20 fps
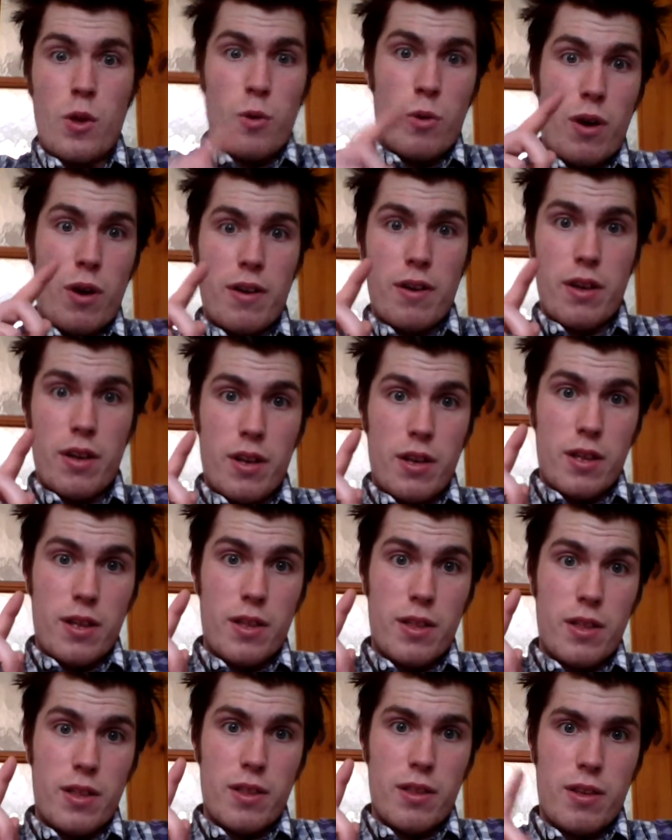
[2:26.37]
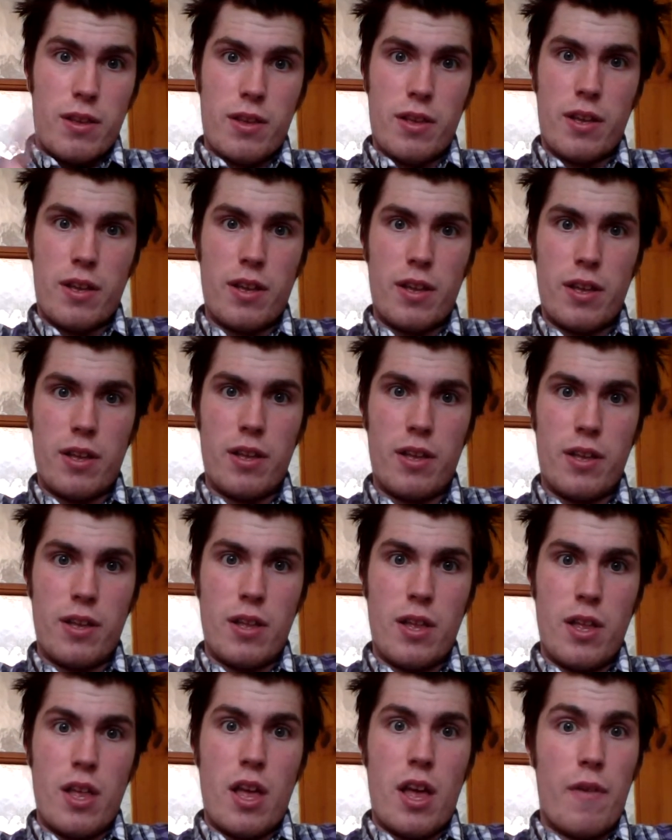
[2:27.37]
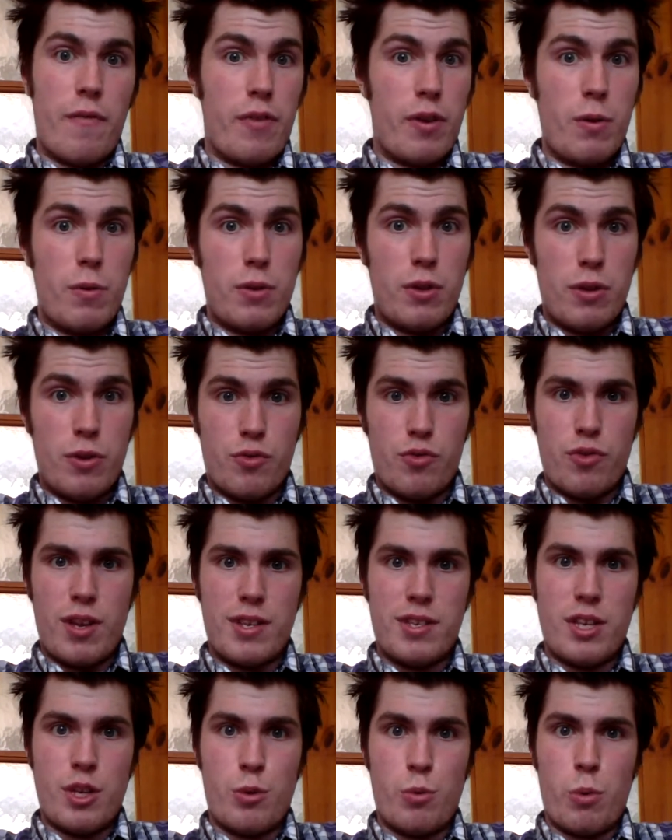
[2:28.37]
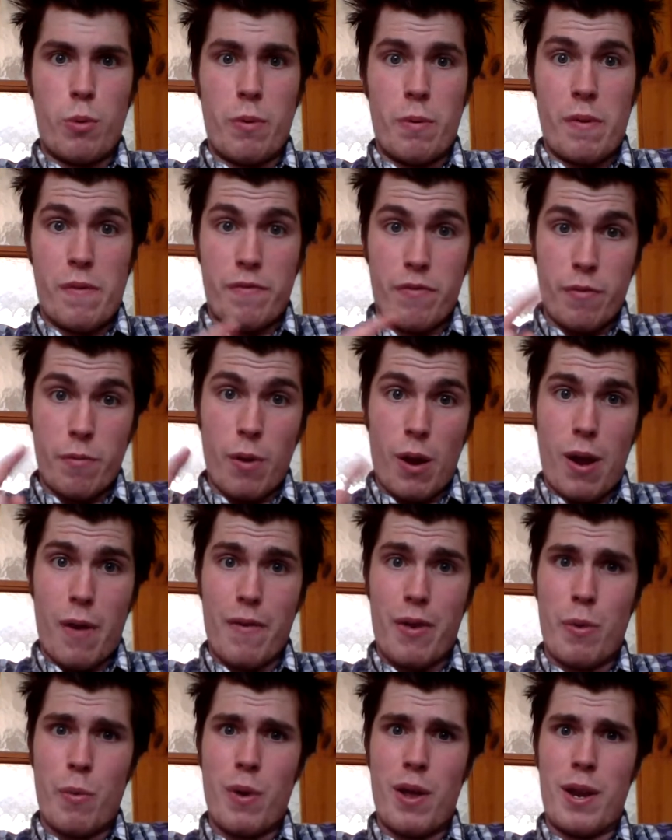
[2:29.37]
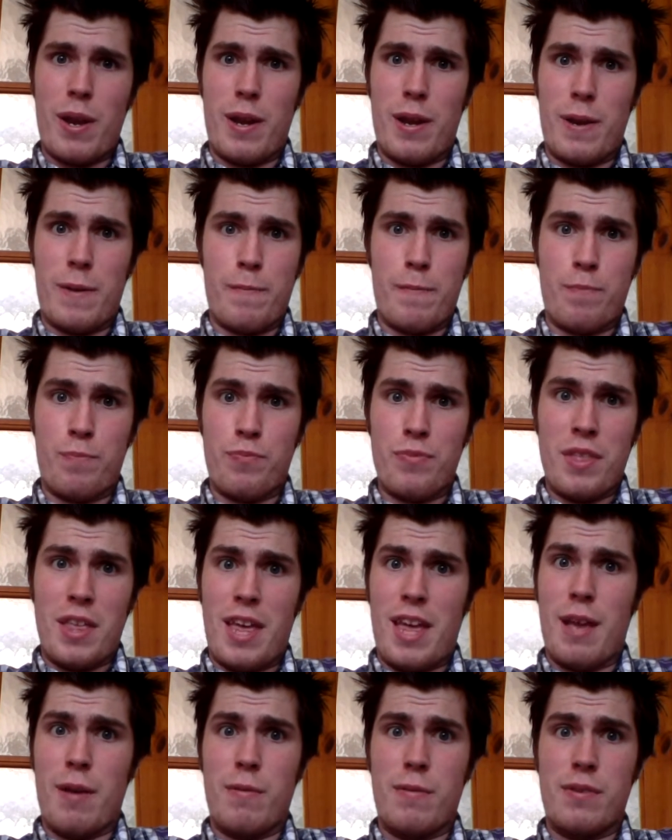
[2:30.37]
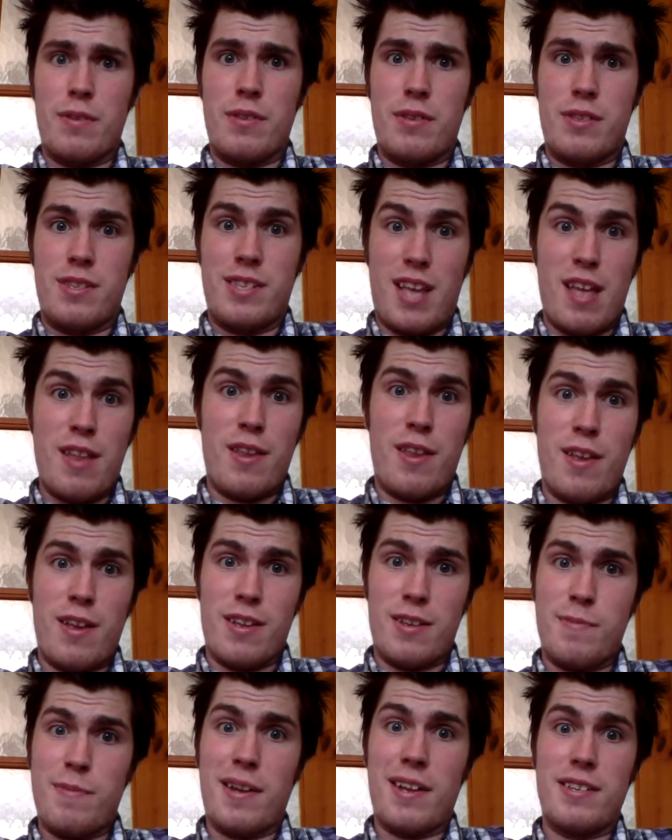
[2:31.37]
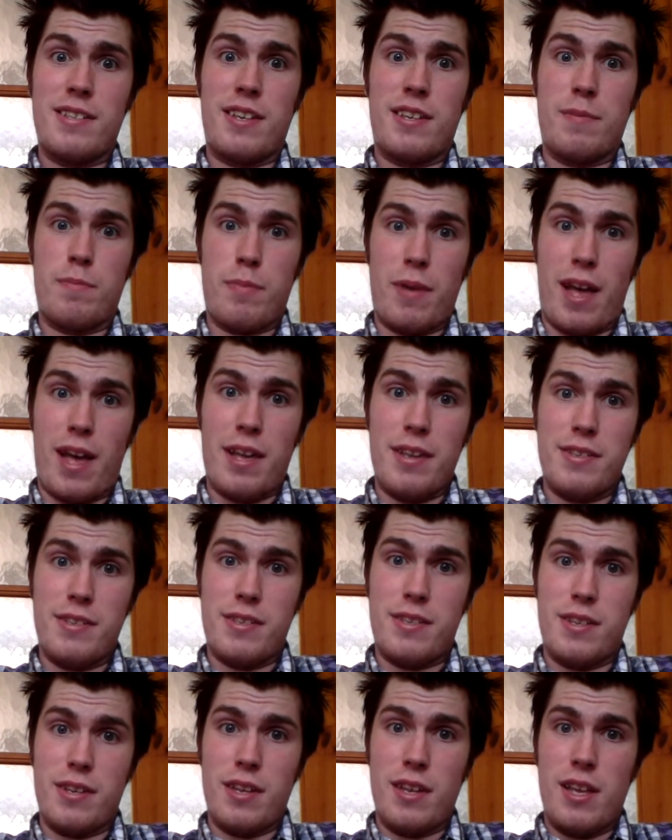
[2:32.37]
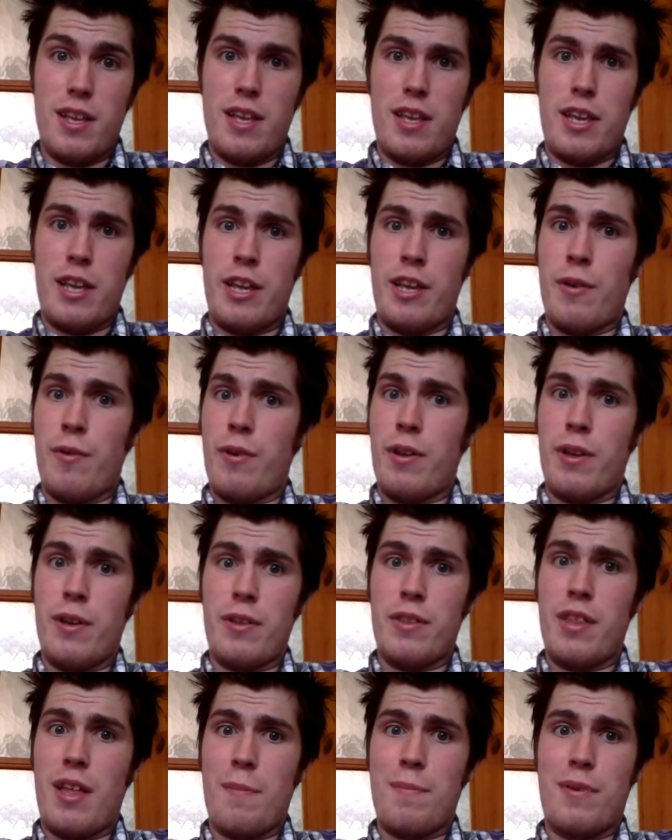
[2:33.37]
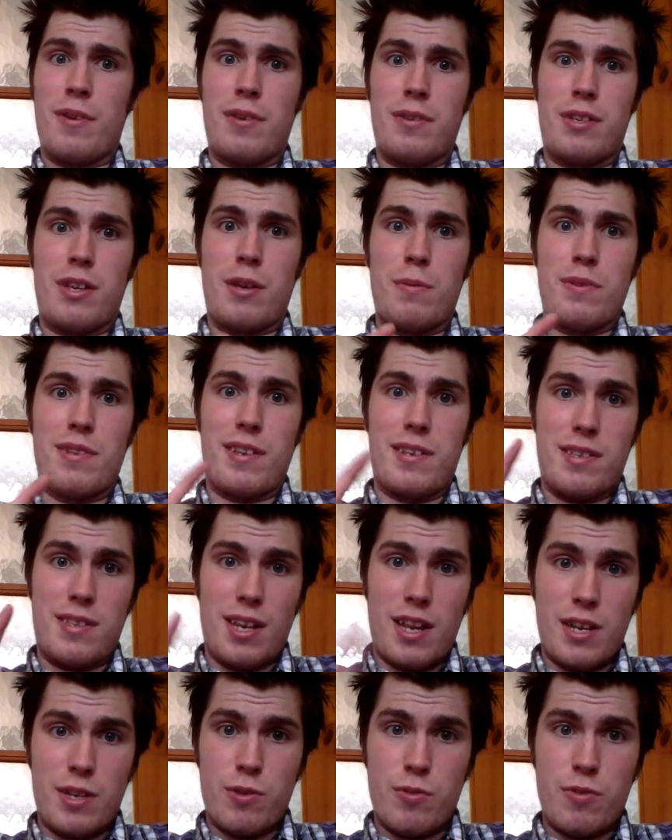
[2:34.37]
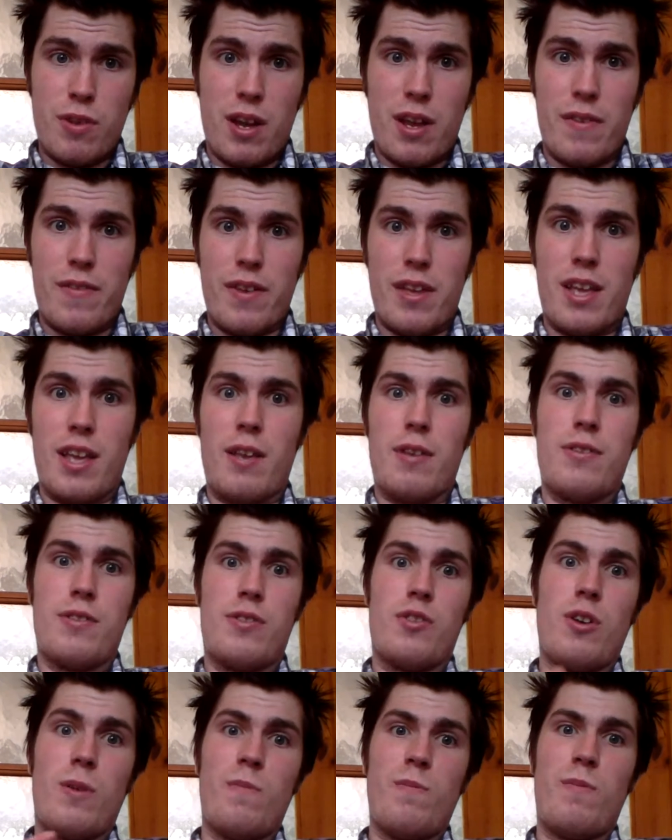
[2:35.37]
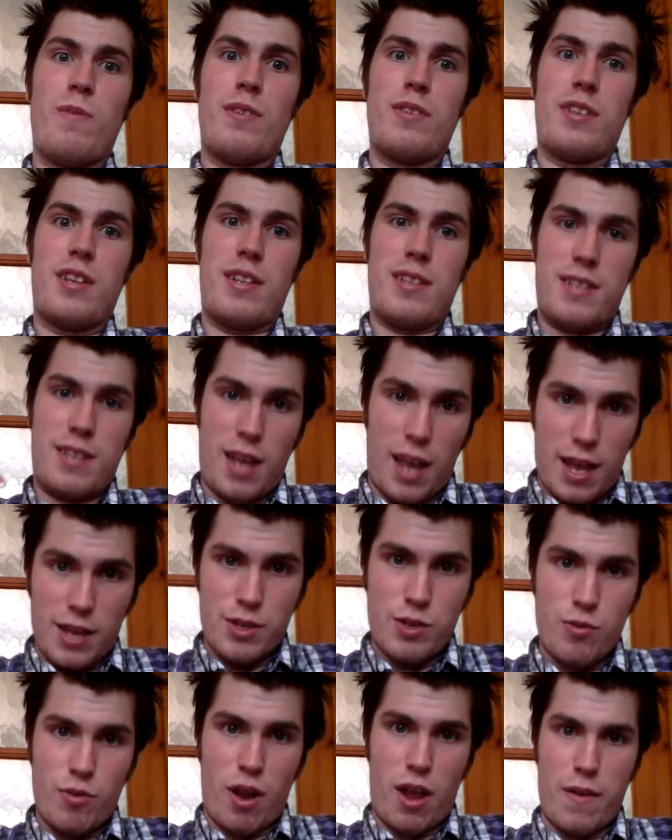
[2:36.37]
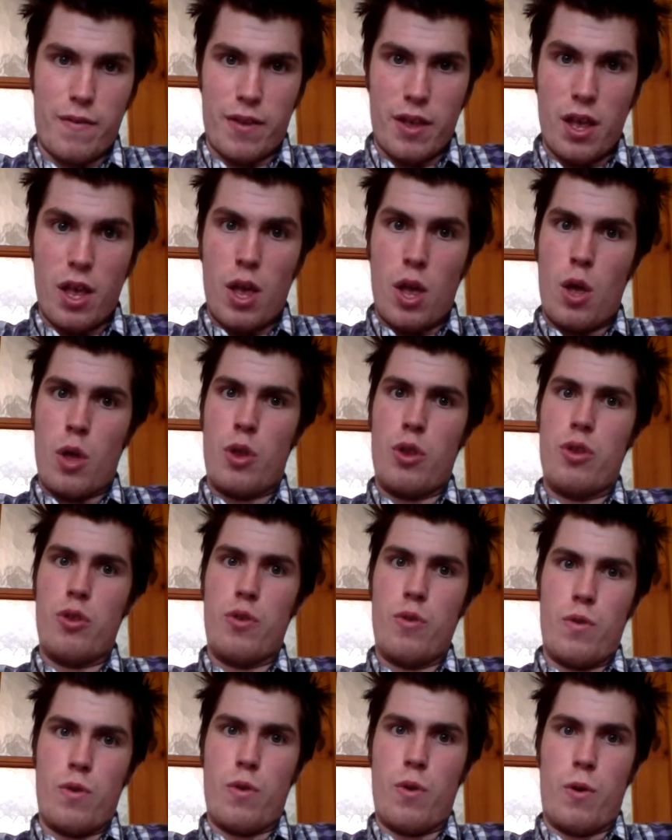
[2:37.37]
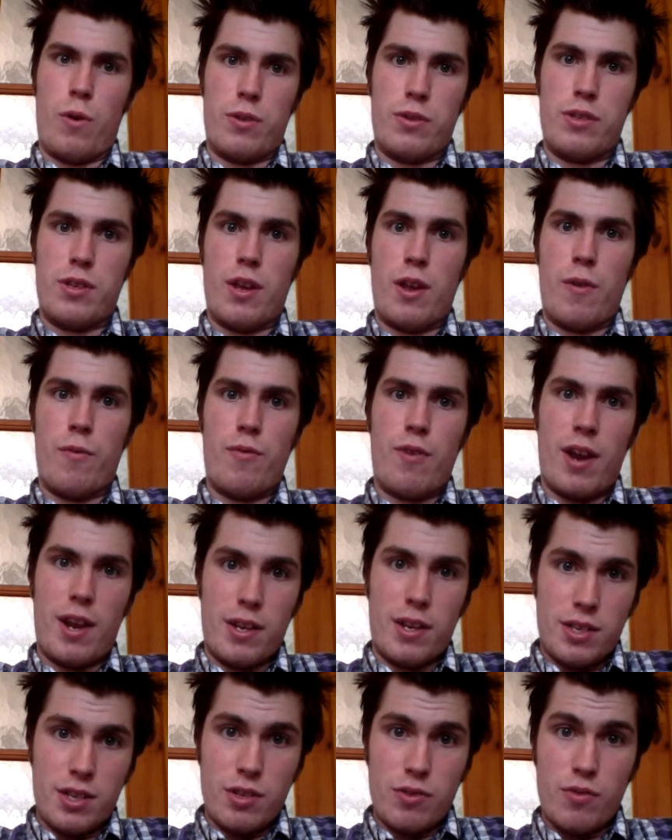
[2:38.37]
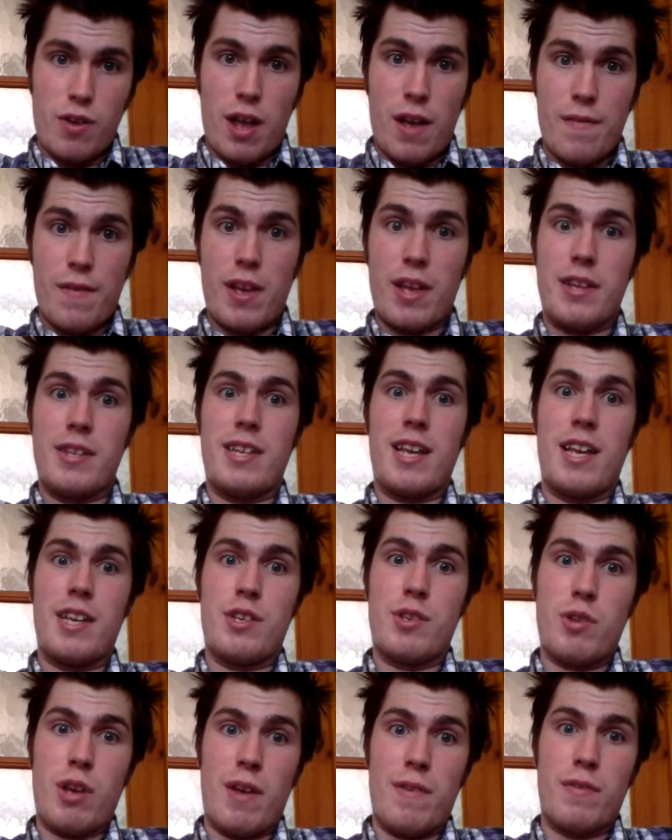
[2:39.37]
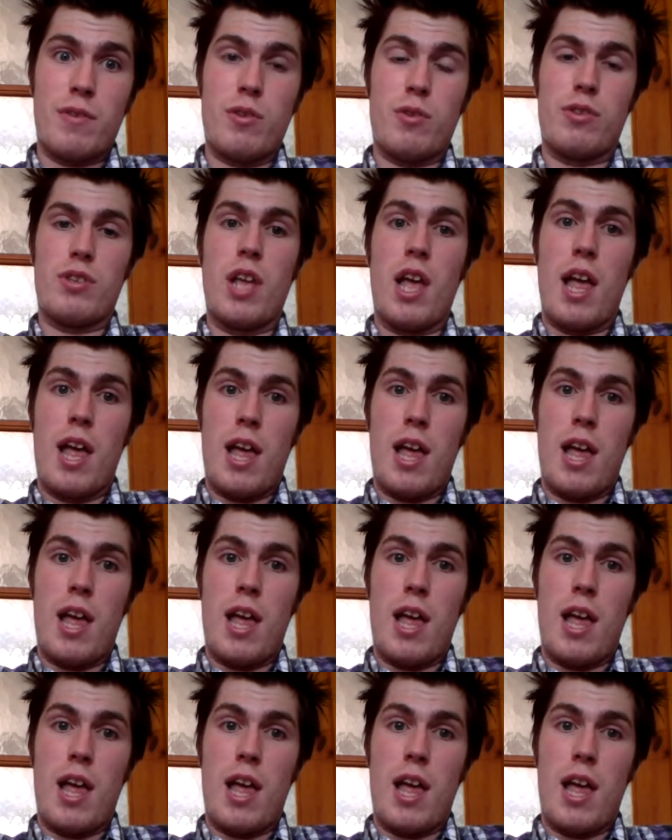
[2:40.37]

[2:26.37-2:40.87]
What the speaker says: quite a few of those races were with Ferrari when he was 10 years past his best. He only got that because he was his test driver. His job was a test driver, not a racing driver. A test driver does